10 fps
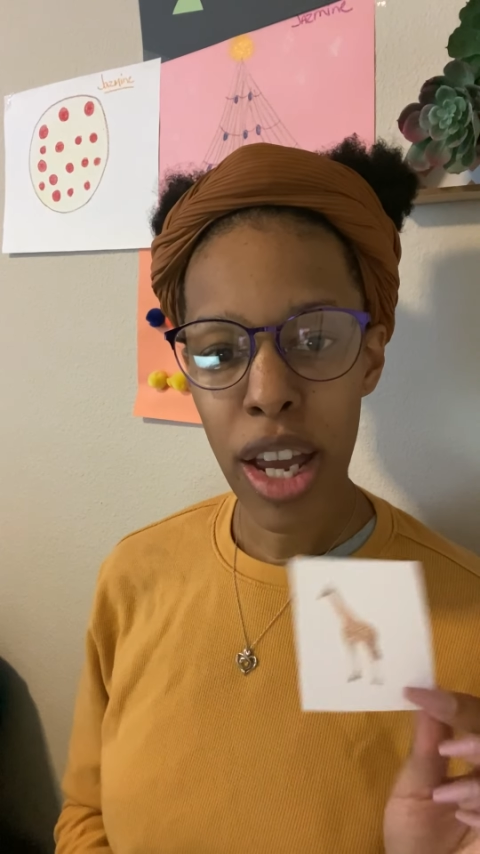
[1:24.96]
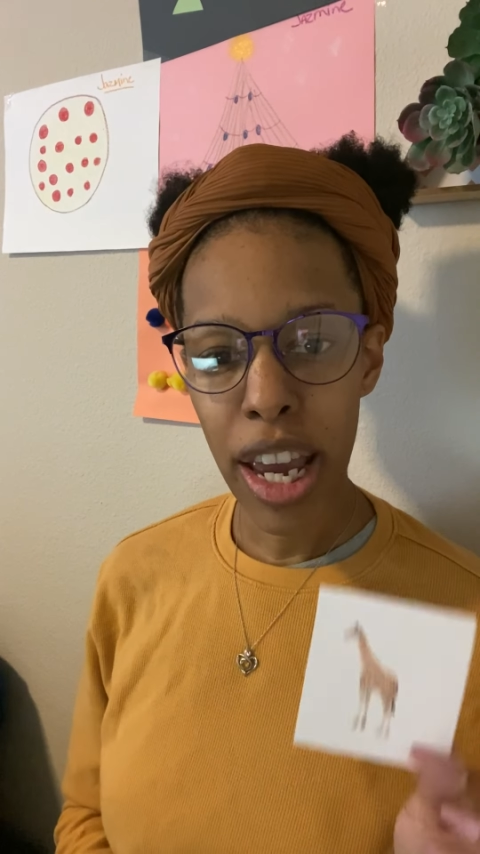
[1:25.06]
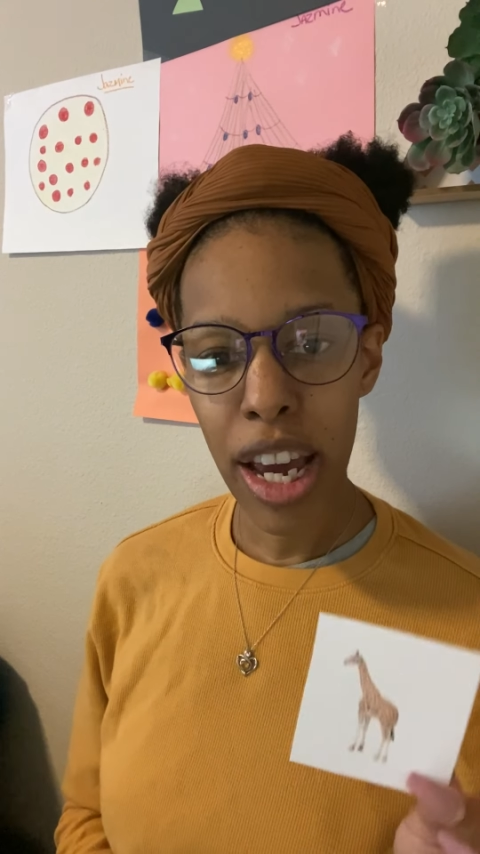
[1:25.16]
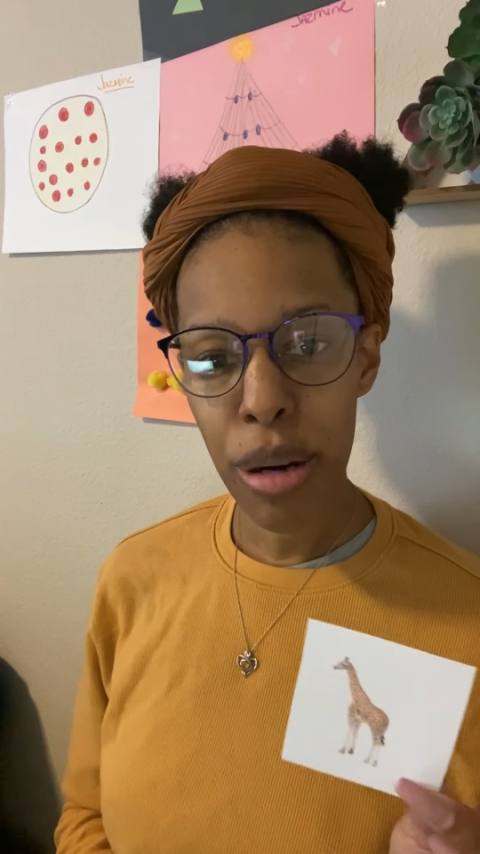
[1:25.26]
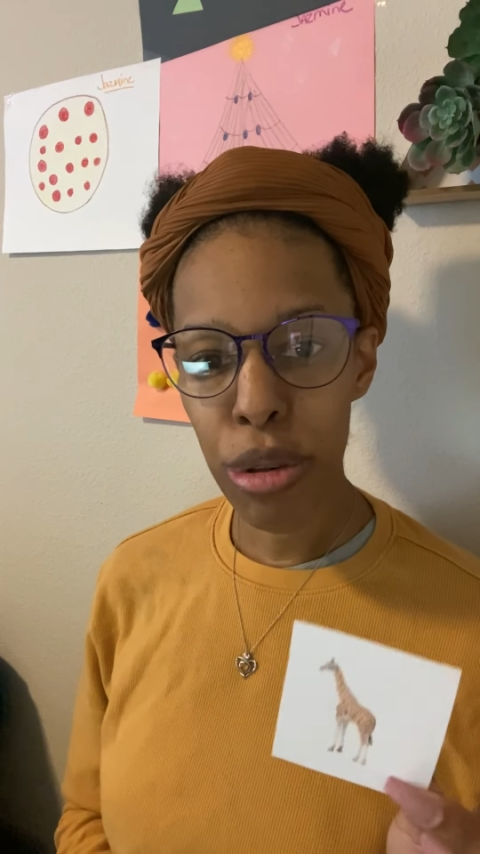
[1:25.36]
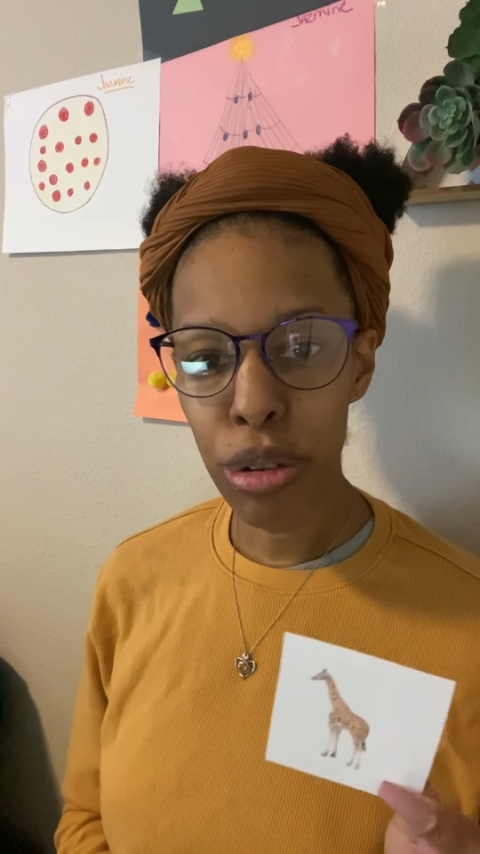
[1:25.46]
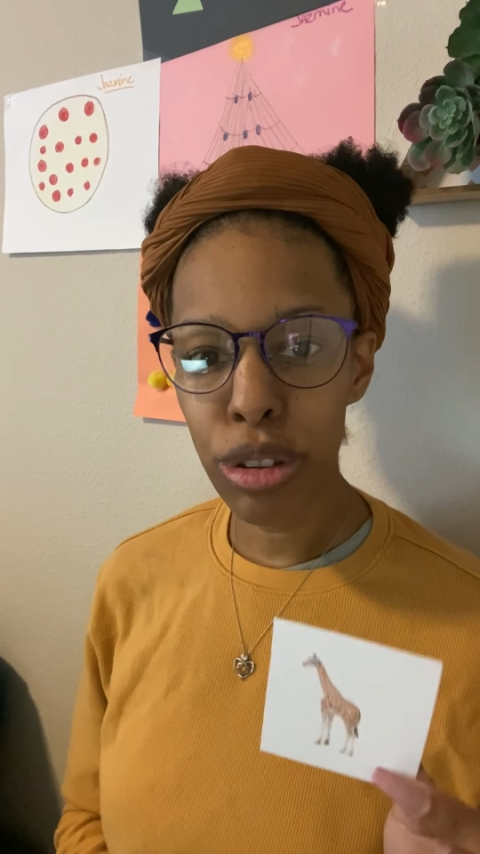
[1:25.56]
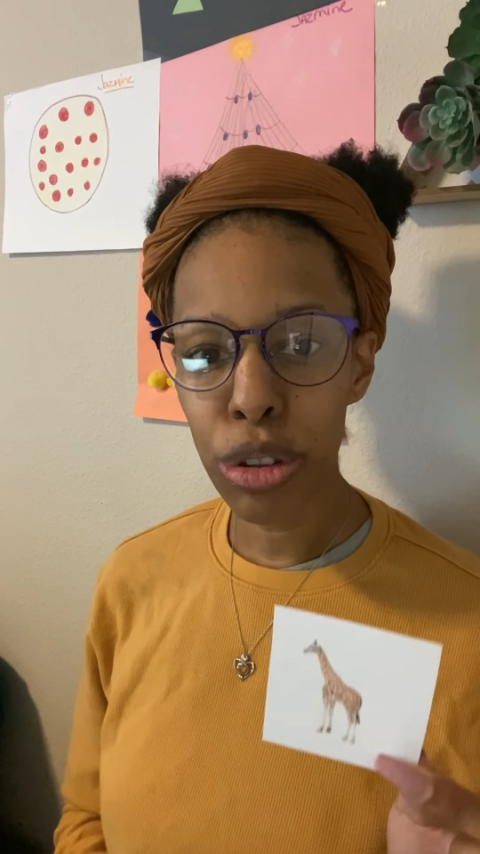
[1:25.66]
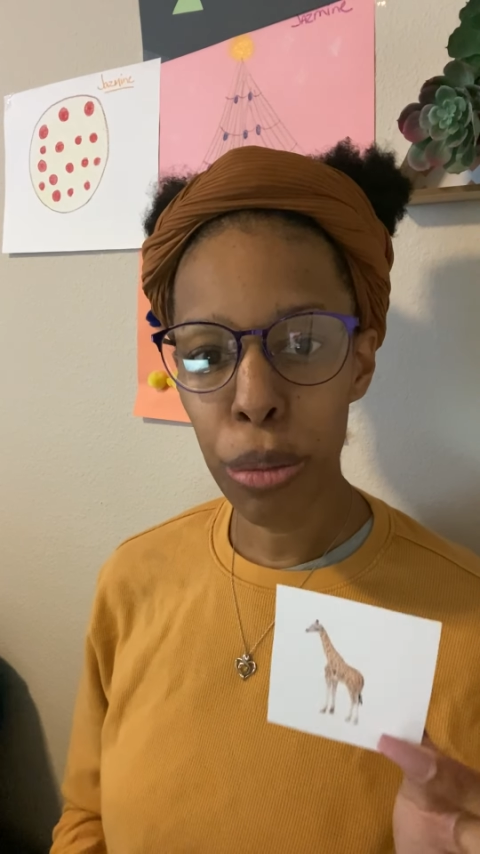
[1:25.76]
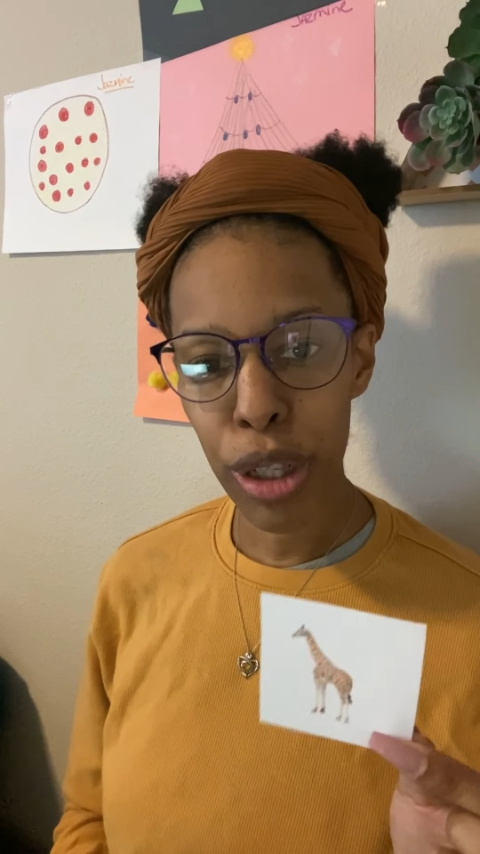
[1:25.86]

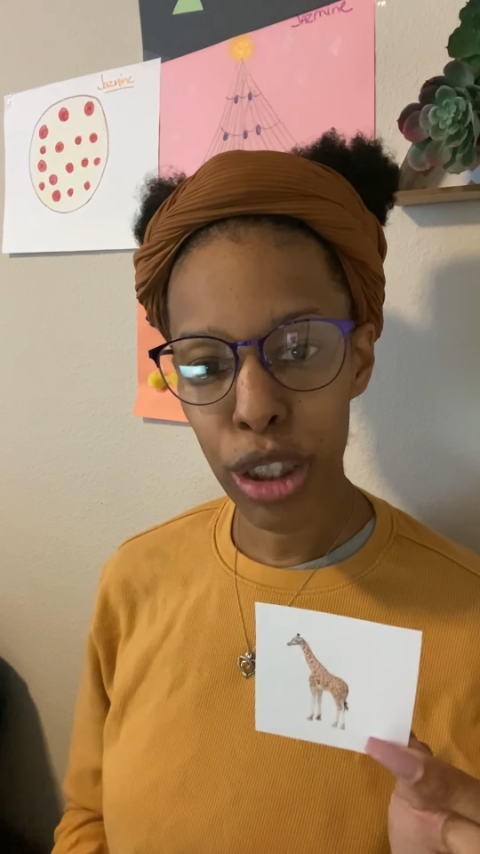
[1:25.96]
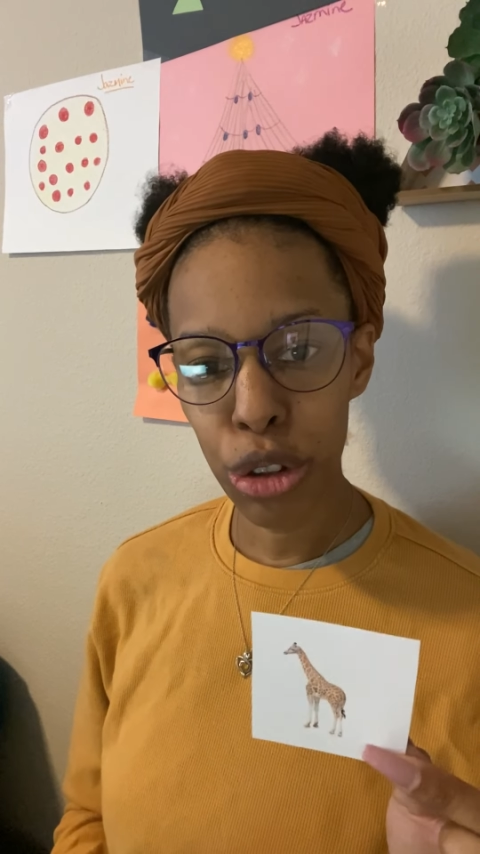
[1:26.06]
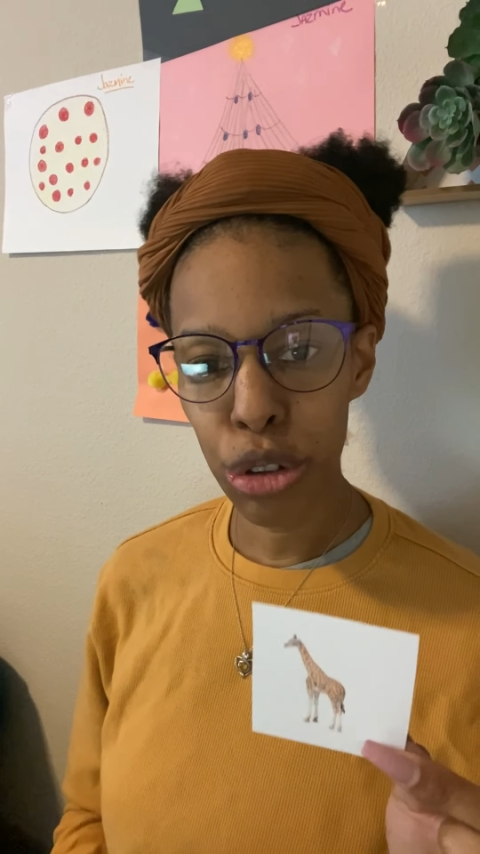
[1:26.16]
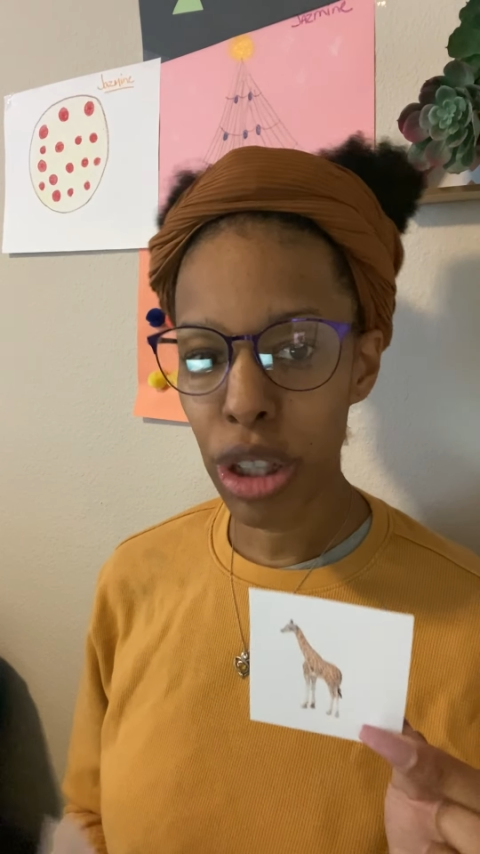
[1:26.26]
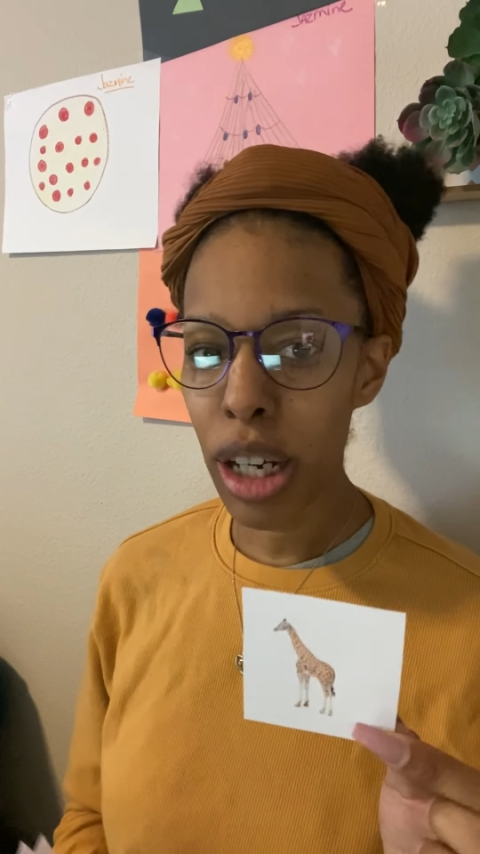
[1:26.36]
animals or pictures or